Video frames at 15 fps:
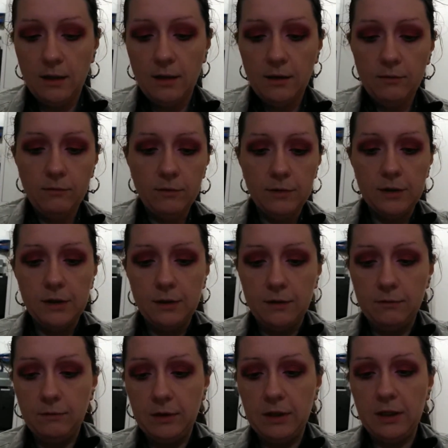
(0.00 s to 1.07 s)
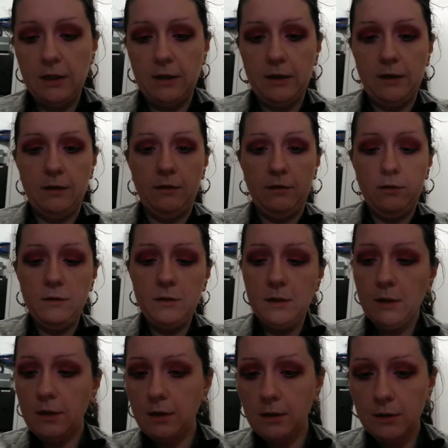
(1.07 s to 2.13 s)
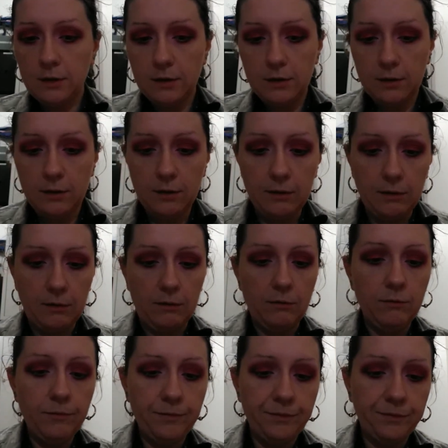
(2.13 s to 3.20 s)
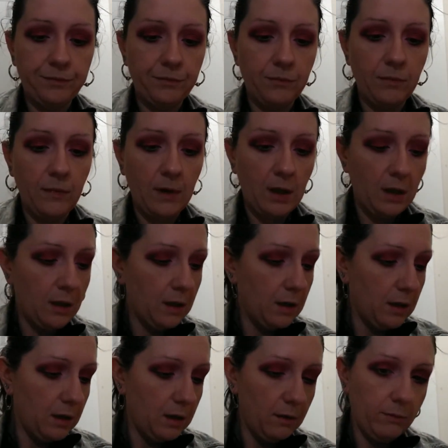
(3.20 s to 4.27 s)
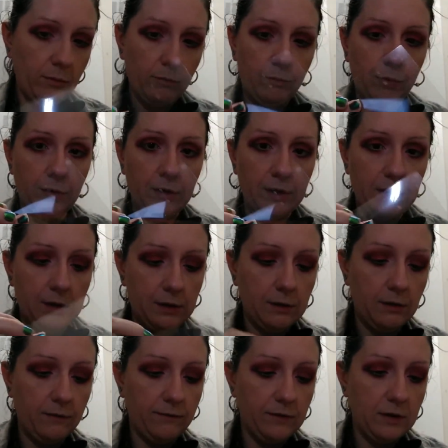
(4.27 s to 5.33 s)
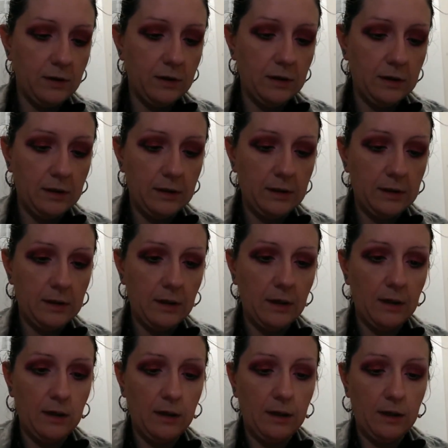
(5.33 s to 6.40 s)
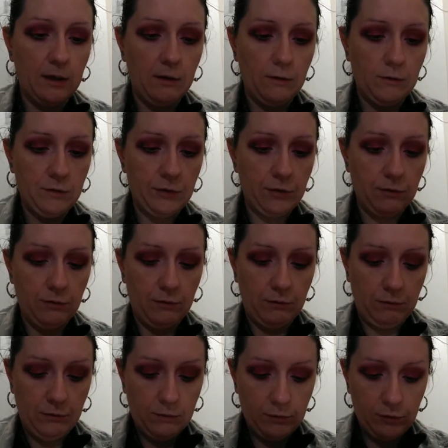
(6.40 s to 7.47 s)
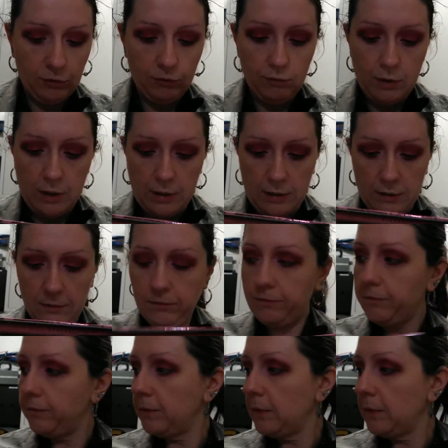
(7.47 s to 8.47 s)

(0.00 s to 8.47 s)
And we're done with the eye look. So I'm going to put this off to the side here to dry.